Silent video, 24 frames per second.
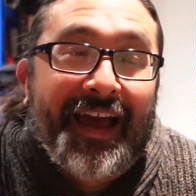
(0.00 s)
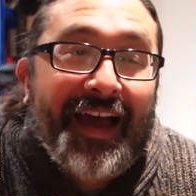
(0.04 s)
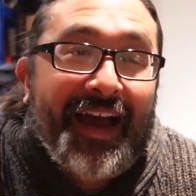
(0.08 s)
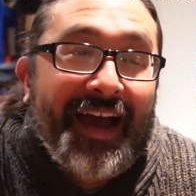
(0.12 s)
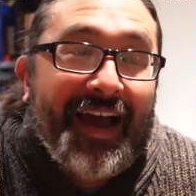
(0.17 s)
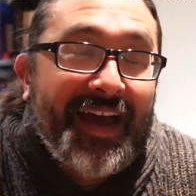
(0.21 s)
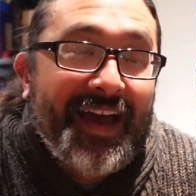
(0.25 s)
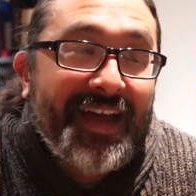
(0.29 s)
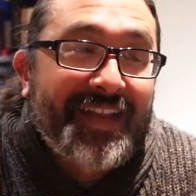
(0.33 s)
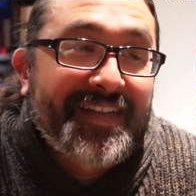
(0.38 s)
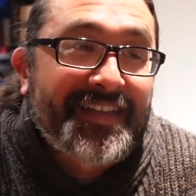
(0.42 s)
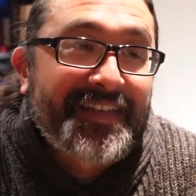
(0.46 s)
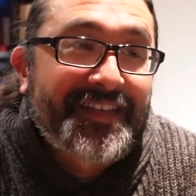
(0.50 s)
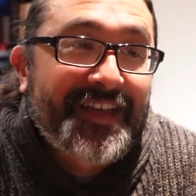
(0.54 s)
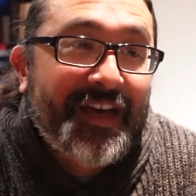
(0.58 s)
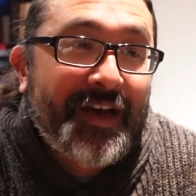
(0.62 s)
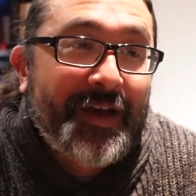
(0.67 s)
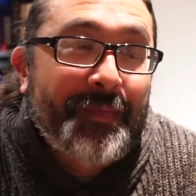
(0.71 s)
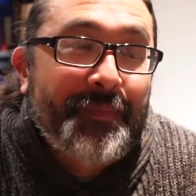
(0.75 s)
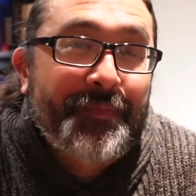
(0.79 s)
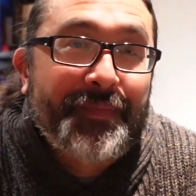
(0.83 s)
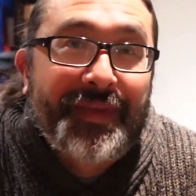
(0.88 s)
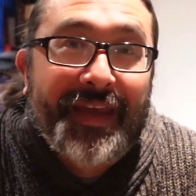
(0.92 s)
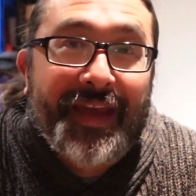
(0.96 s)
And
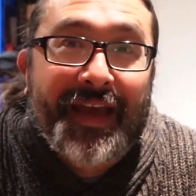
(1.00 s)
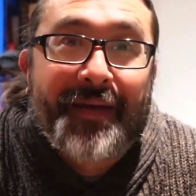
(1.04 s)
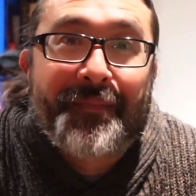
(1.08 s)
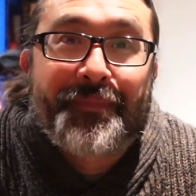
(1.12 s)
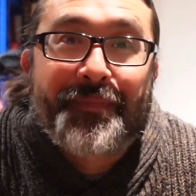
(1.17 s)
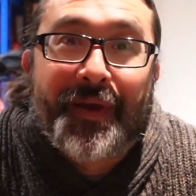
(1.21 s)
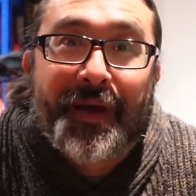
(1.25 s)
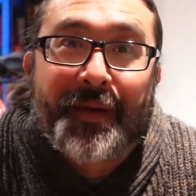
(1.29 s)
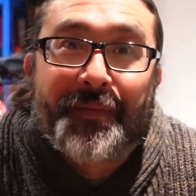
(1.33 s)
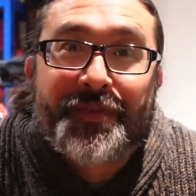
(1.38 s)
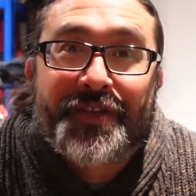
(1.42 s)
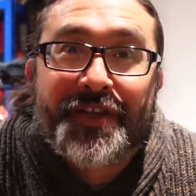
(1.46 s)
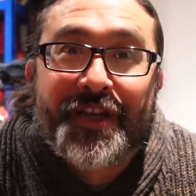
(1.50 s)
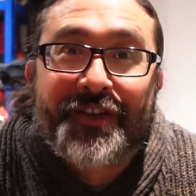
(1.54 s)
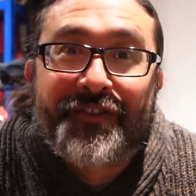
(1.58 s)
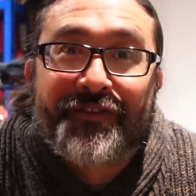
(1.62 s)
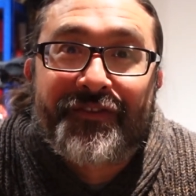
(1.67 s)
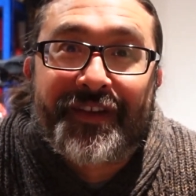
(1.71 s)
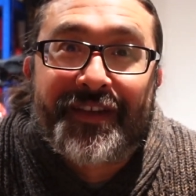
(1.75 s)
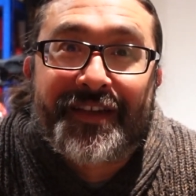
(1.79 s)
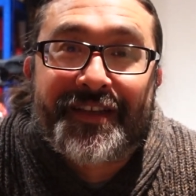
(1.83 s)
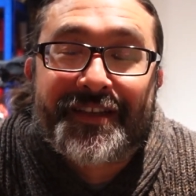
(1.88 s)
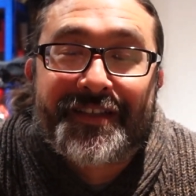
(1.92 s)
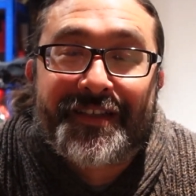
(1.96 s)
um, yeah, I'm
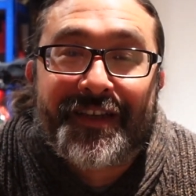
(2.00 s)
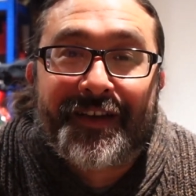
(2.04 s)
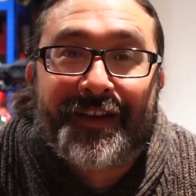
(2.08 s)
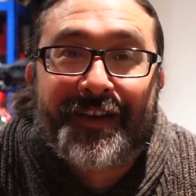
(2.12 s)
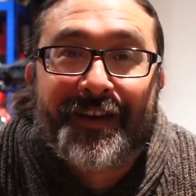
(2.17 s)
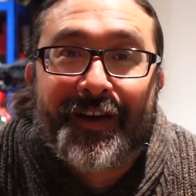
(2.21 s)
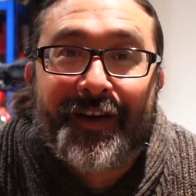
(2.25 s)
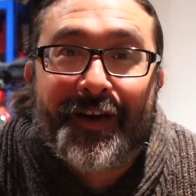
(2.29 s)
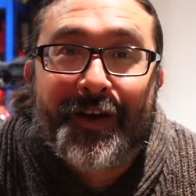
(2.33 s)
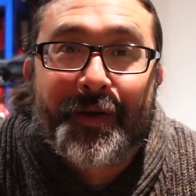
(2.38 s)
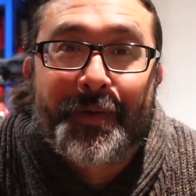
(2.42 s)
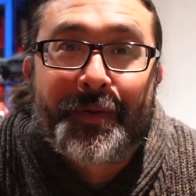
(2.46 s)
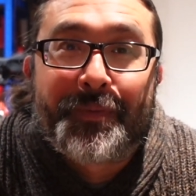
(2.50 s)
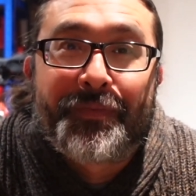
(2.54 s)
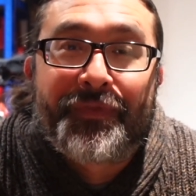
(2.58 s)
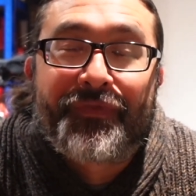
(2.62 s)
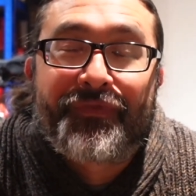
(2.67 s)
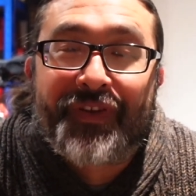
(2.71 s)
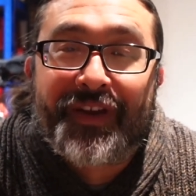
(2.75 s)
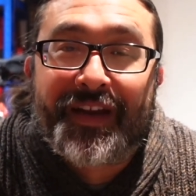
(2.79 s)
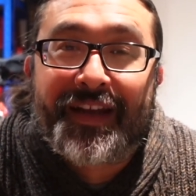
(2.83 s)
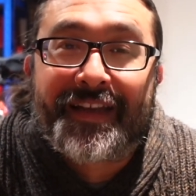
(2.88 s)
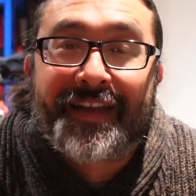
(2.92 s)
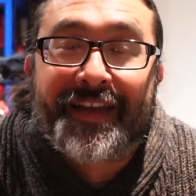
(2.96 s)
generally stuck at home
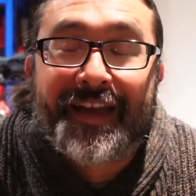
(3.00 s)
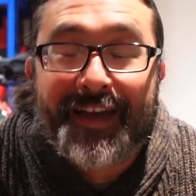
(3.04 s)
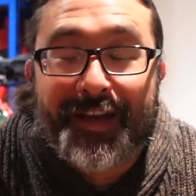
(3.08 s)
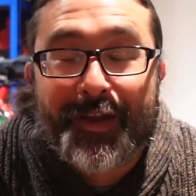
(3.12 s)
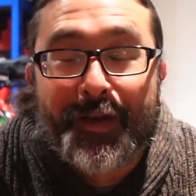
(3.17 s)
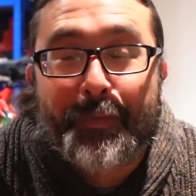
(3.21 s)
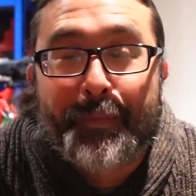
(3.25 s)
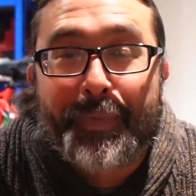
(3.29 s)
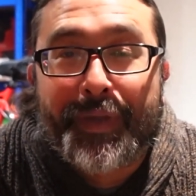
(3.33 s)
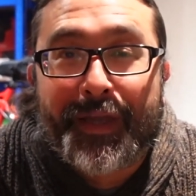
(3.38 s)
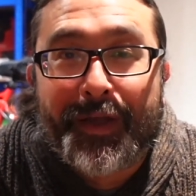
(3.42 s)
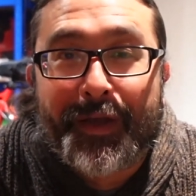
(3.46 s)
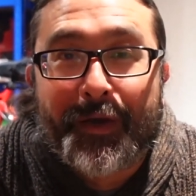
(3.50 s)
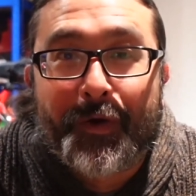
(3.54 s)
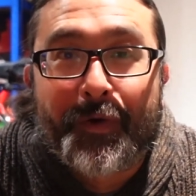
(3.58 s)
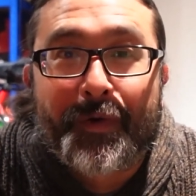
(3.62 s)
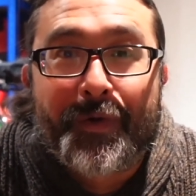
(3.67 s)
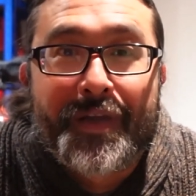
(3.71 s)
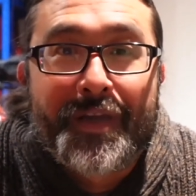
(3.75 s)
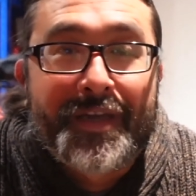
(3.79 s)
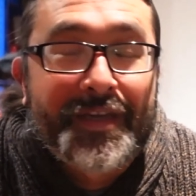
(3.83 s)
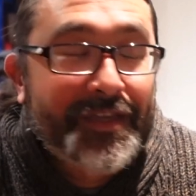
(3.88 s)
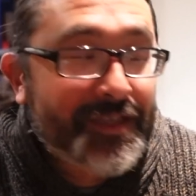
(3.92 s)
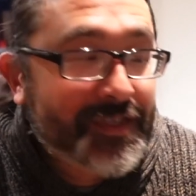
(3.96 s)
feeling a little bit ill.
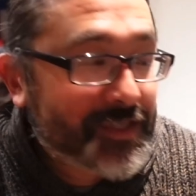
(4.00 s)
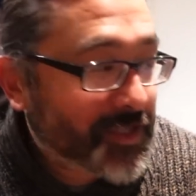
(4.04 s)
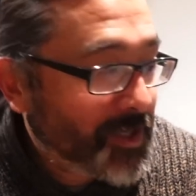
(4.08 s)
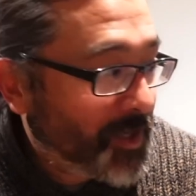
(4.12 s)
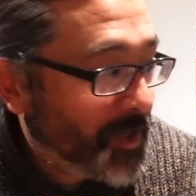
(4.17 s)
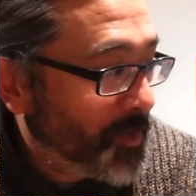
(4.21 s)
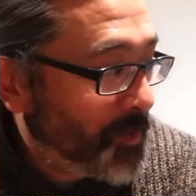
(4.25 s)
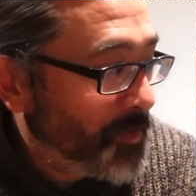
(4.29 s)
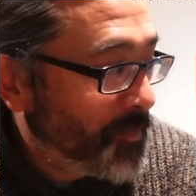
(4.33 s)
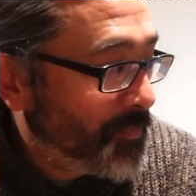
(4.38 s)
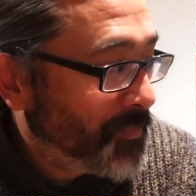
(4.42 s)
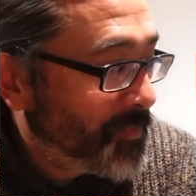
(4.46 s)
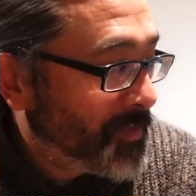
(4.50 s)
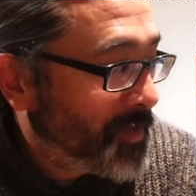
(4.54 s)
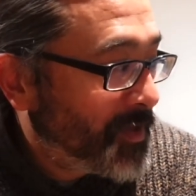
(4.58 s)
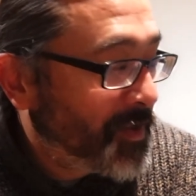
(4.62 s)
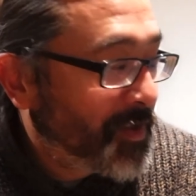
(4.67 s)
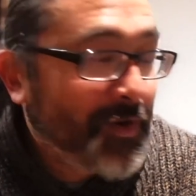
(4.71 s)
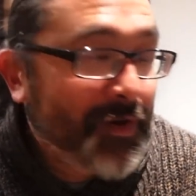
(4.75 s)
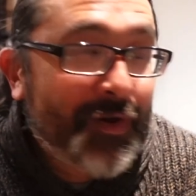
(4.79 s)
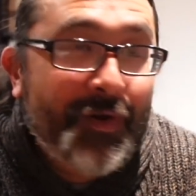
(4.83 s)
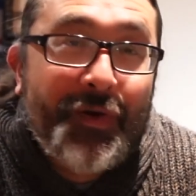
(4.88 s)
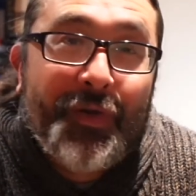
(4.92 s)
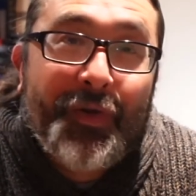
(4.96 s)
So
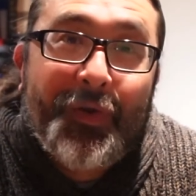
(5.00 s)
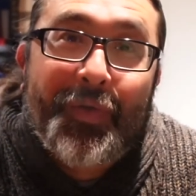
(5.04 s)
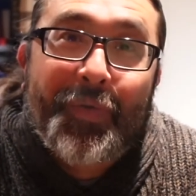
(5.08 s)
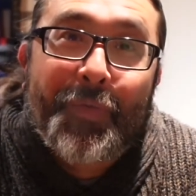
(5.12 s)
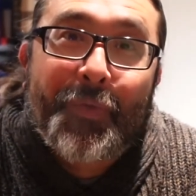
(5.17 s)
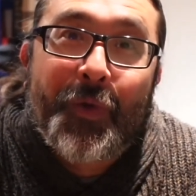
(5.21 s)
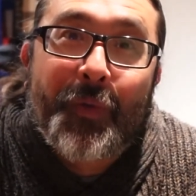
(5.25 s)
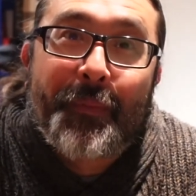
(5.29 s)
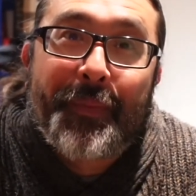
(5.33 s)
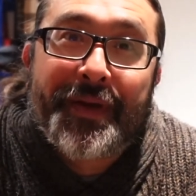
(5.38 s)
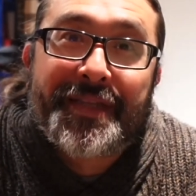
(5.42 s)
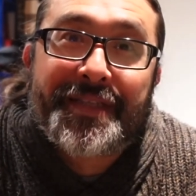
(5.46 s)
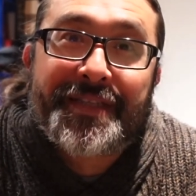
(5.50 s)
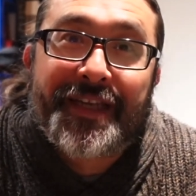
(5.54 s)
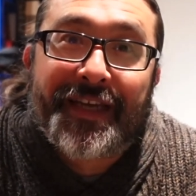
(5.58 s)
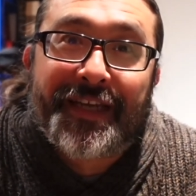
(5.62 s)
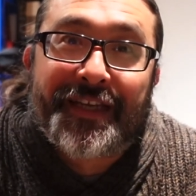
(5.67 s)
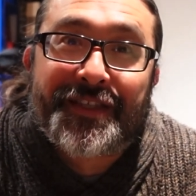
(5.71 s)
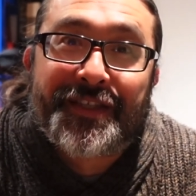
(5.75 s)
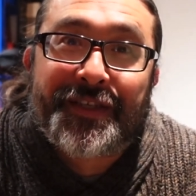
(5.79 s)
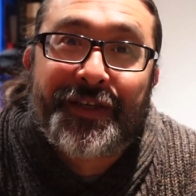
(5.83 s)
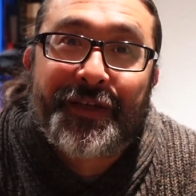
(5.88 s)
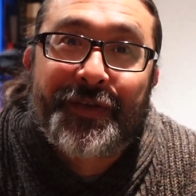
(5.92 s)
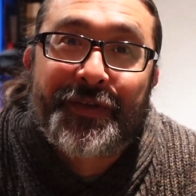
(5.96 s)
what better
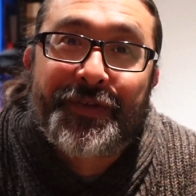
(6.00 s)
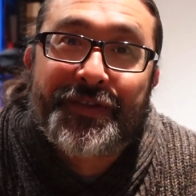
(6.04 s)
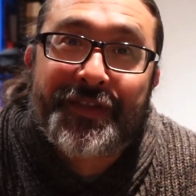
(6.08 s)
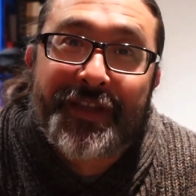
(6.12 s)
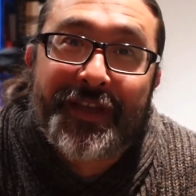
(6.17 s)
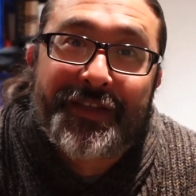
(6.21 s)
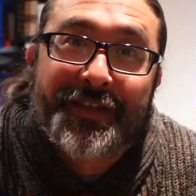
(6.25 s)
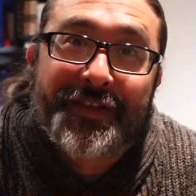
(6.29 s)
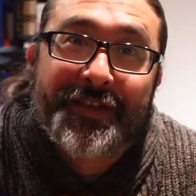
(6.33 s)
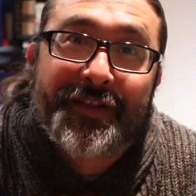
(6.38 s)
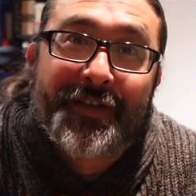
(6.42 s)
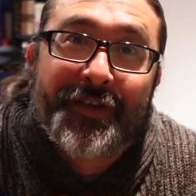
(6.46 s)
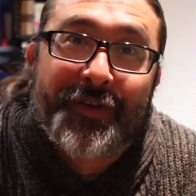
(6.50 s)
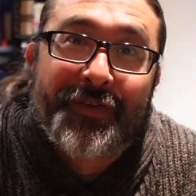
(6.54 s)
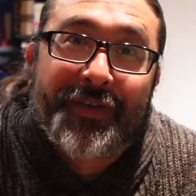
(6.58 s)
excuse than to do